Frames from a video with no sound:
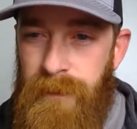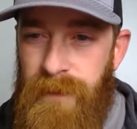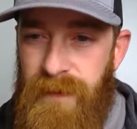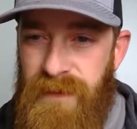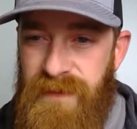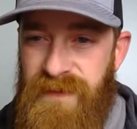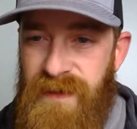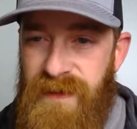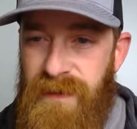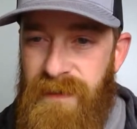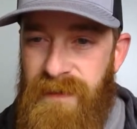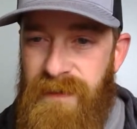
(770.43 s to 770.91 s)

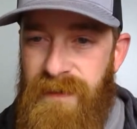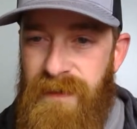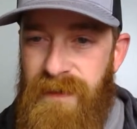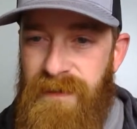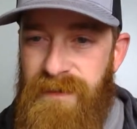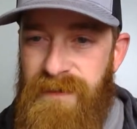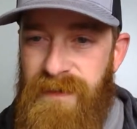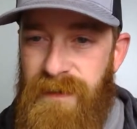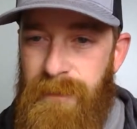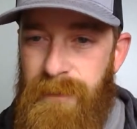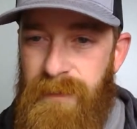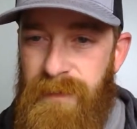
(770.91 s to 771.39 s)
Thanks,
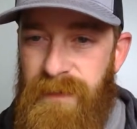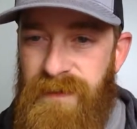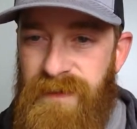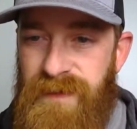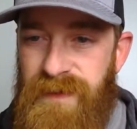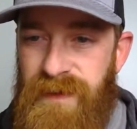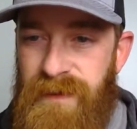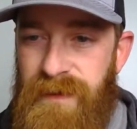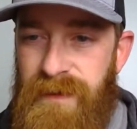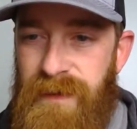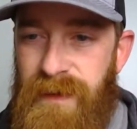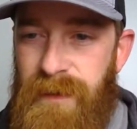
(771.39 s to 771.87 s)
Headcase. I
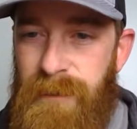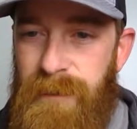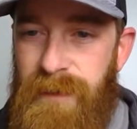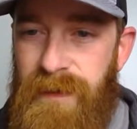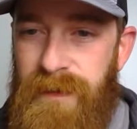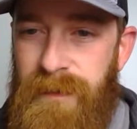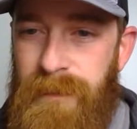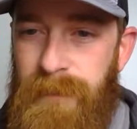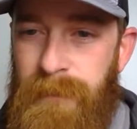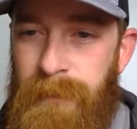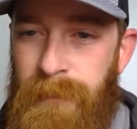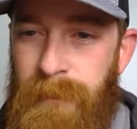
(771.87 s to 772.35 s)
appreciate that,
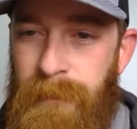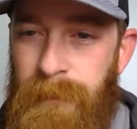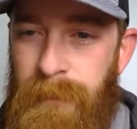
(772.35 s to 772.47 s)
man.